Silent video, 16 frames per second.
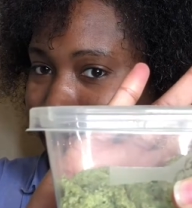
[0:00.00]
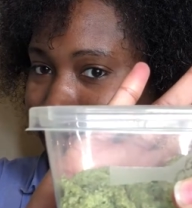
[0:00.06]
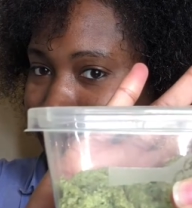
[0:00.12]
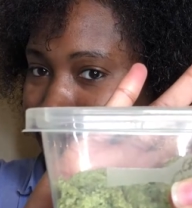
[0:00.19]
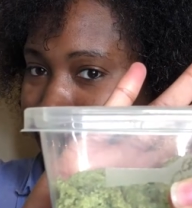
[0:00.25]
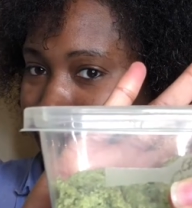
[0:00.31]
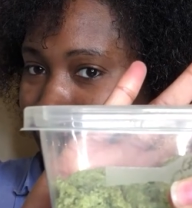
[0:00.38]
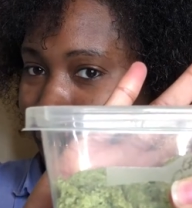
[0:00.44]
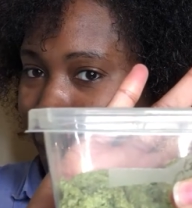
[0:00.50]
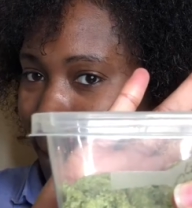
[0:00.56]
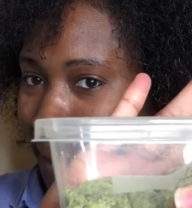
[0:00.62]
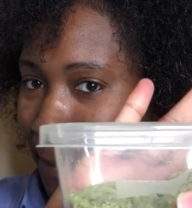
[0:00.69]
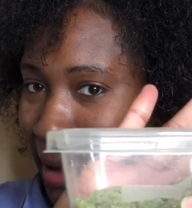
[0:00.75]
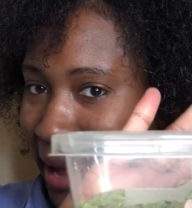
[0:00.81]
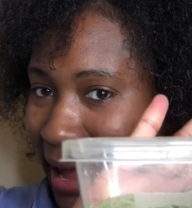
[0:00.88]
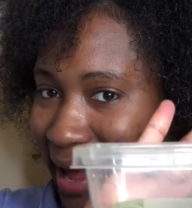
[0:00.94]
All
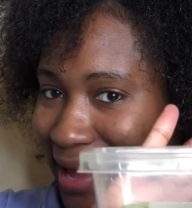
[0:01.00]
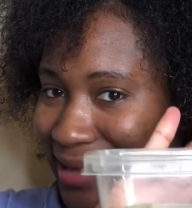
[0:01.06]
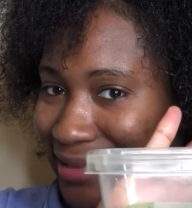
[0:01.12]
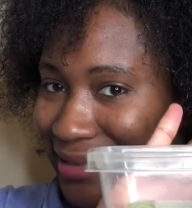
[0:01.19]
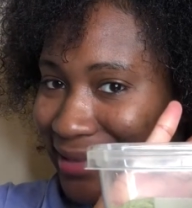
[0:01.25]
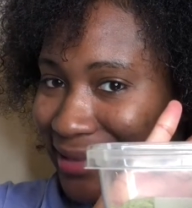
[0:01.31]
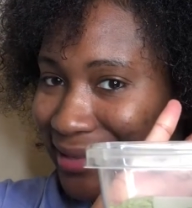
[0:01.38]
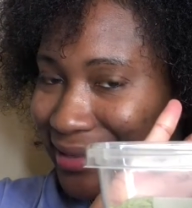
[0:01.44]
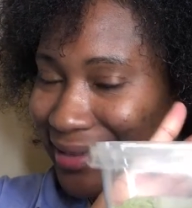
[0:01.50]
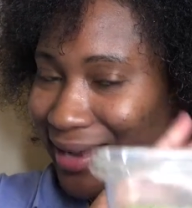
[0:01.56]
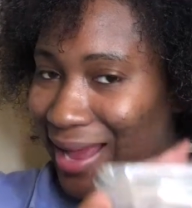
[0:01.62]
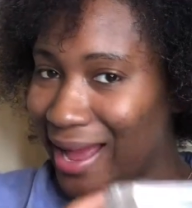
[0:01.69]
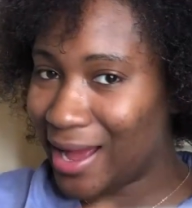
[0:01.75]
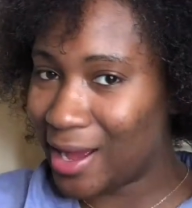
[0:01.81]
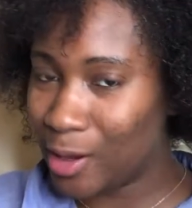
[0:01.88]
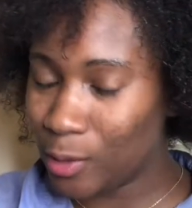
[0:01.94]
masked
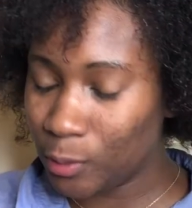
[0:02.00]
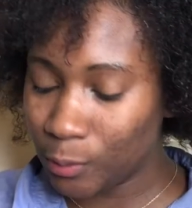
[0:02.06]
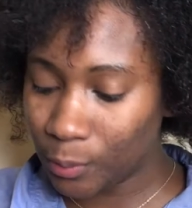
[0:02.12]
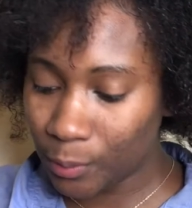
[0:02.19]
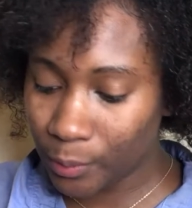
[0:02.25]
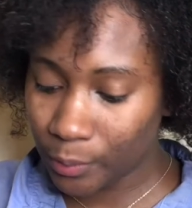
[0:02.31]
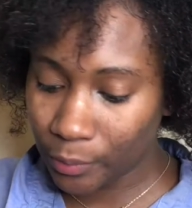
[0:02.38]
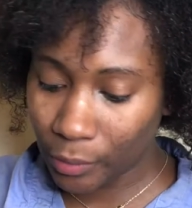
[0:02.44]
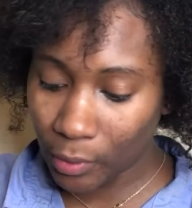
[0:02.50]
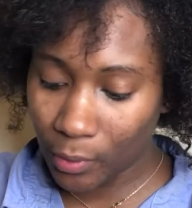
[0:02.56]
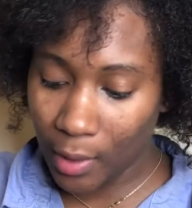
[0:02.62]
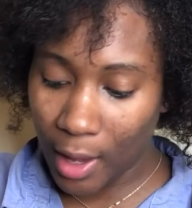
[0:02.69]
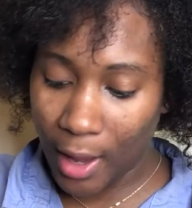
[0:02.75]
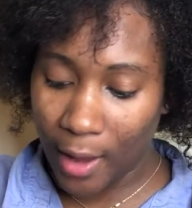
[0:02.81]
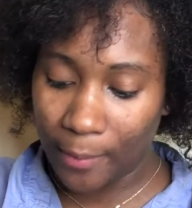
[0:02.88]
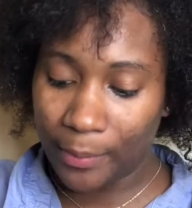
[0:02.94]
out,
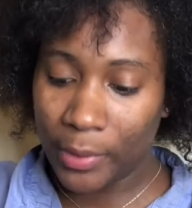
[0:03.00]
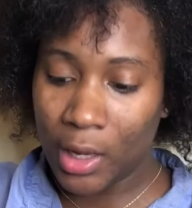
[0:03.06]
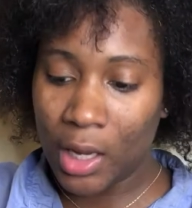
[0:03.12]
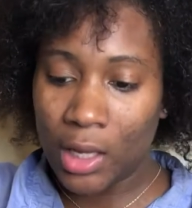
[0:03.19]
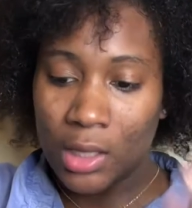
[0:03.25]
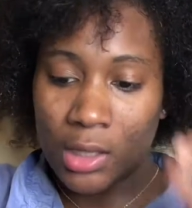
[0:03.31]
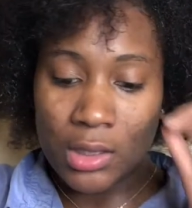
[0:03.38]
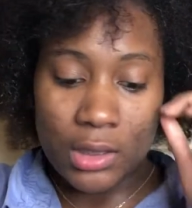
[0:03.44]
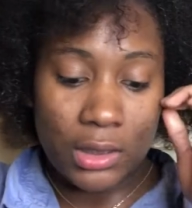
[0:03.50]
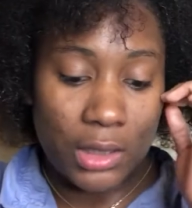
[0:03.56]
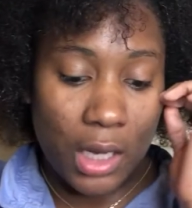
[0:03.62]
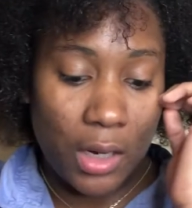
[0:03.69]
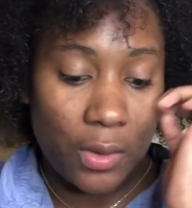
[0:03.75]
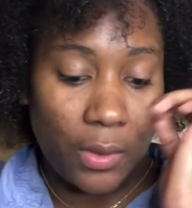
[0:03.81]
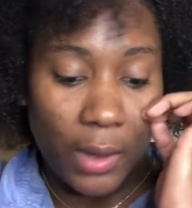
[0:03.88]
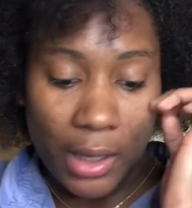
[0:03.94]
okay.
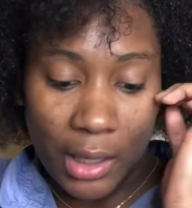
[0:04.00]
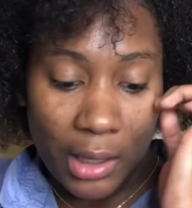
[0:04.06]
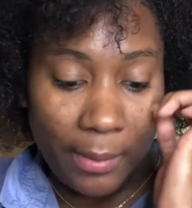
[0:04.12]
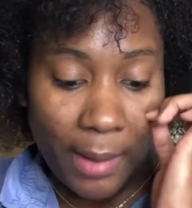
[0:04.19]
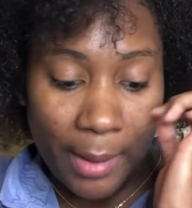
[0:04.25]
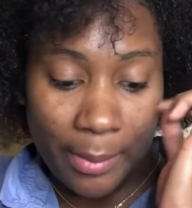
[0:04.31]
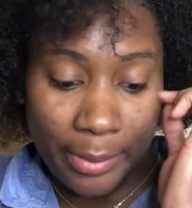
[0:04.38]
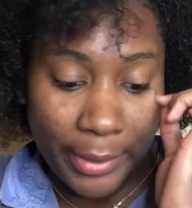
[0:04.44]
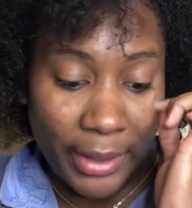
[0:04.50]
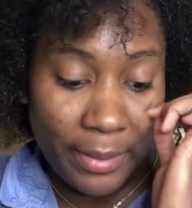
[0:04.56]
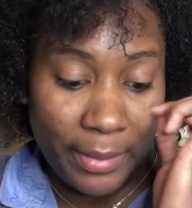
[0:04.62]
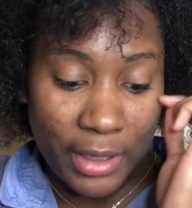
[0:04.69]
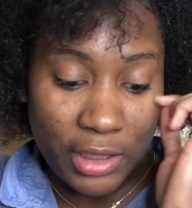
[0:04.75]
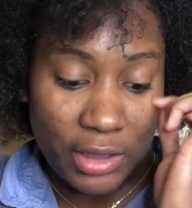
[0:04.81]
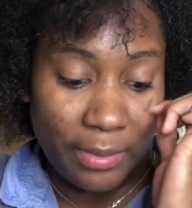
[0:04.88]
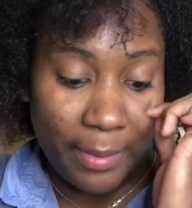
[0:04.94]
So I pretty
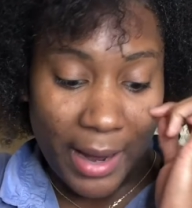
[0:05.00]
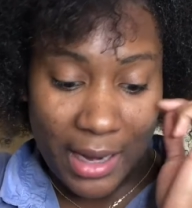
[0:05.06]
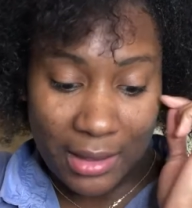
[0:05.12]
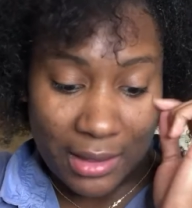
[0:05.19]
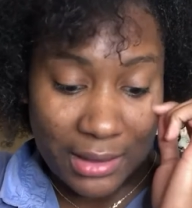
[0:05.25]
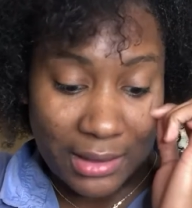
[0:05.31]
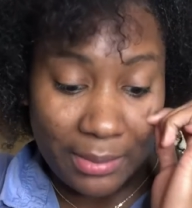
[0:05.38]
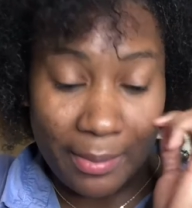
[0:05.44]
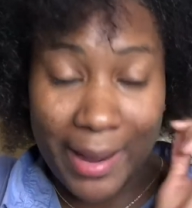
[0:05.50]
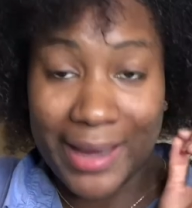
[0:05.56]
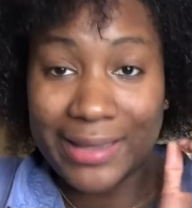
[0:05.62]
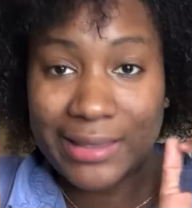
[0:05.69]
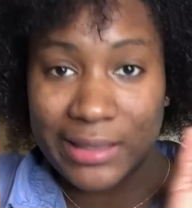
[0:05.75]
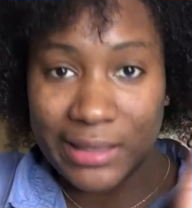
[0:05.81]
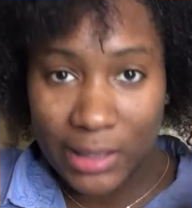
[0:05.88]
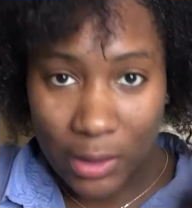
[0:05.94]
much made this
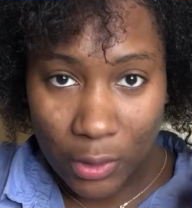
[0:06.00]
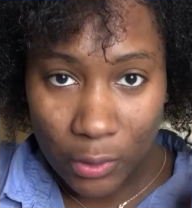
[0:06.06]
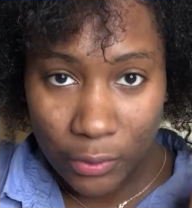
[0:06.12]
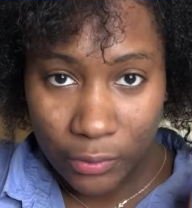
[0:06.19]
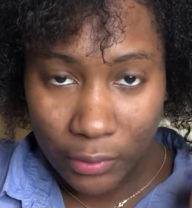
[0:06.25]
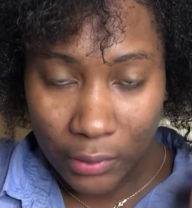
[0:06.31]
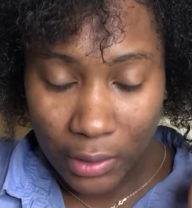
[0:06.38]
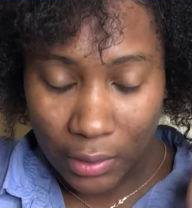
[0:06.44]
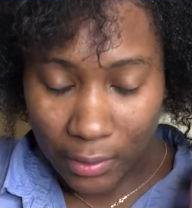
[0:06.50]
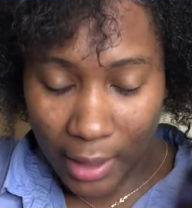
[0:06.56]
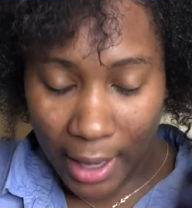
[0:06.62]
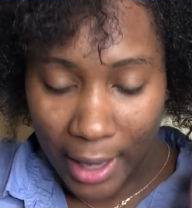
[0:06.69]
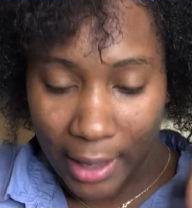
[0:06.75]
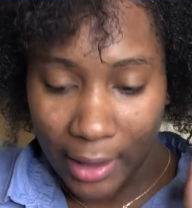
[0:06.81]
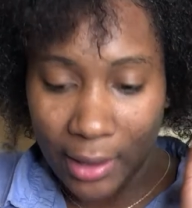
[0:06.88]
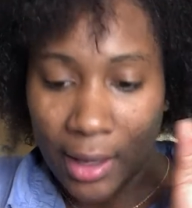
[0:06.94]
myself,
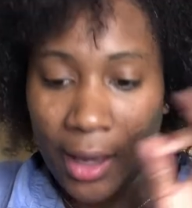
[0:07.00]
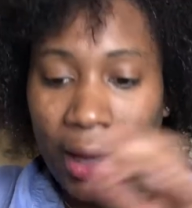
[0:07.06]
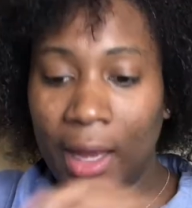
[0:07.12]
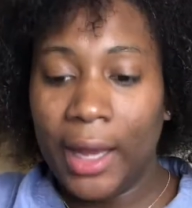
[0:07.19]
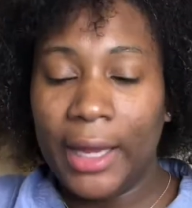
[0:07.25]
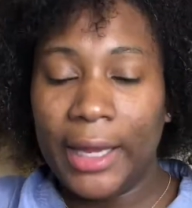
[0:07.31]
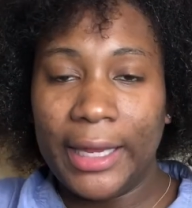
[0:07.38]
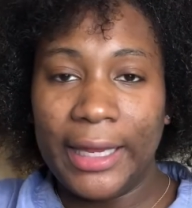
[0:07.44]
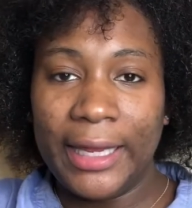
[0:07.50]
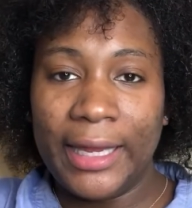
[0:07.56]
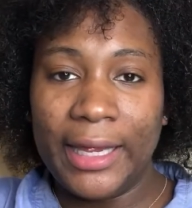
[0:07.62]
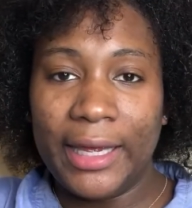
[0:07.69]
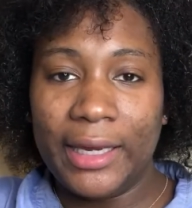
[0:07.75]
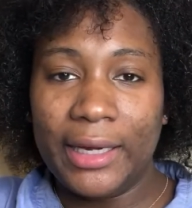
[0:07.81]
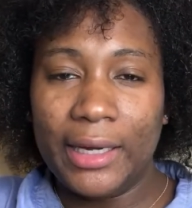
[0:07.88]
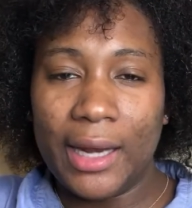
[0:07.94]
okay.
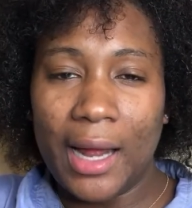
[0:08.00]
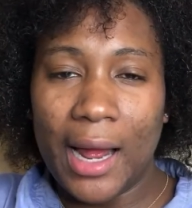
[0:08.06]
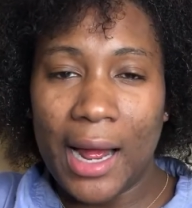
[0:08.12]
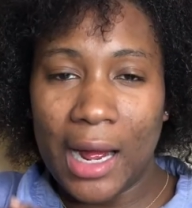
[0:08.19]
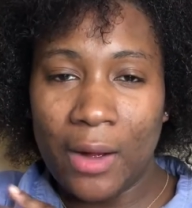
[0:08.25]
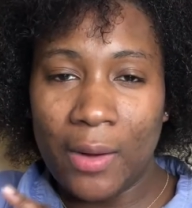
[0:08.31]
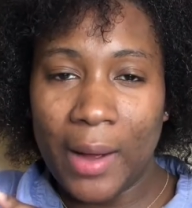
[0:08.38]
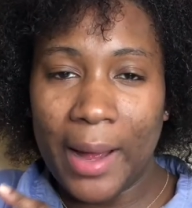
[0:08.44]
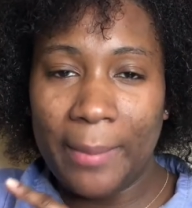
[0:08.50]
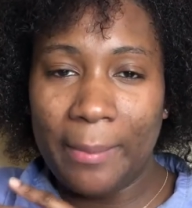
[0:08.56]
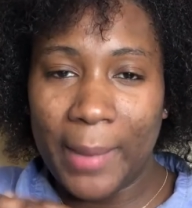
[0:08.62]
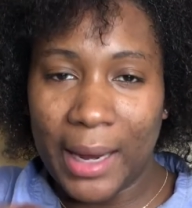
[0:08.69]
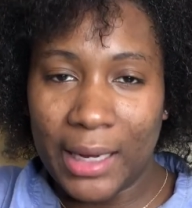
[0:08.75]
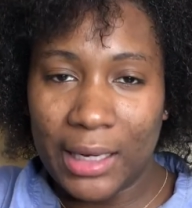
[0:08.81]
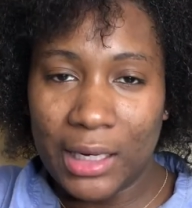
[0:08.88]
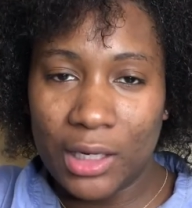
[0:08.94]
And how I
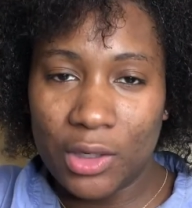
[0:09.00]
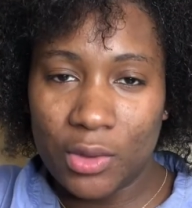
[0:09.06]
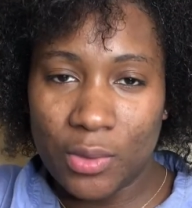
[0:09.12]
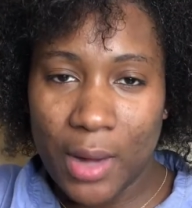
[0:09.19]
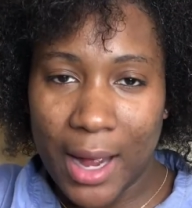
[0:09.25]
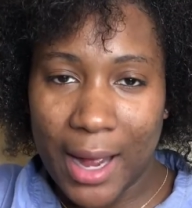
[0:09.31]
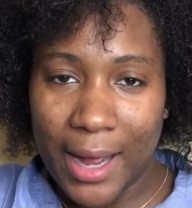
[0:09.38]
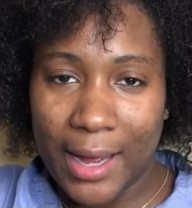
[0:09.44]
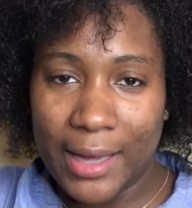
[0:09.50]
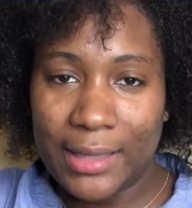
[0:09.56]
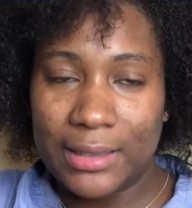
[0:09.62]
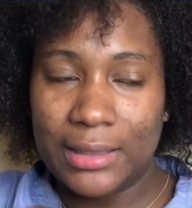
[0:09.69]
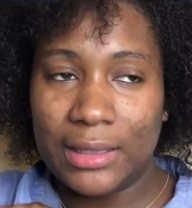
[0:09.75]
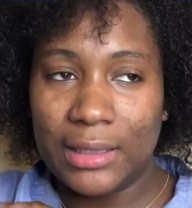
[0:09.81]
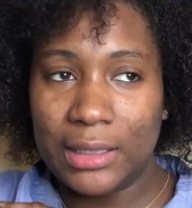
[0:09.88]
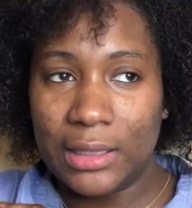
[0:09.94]
made it, you
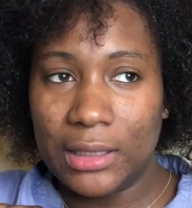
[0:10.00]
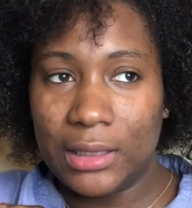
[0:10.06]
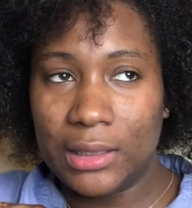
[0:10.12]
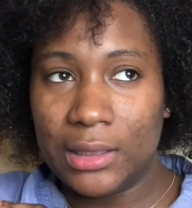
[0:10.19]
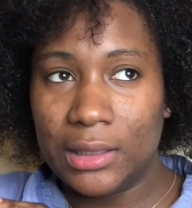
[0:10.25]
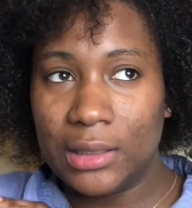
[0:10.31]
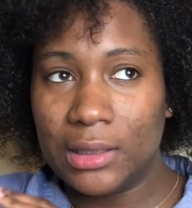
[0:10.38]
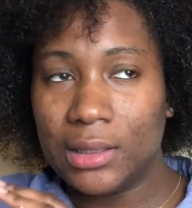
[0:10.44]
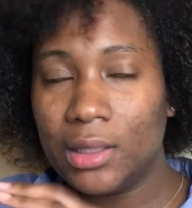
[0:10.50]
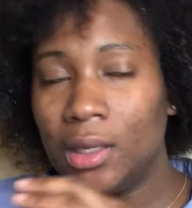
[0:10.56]
guys, is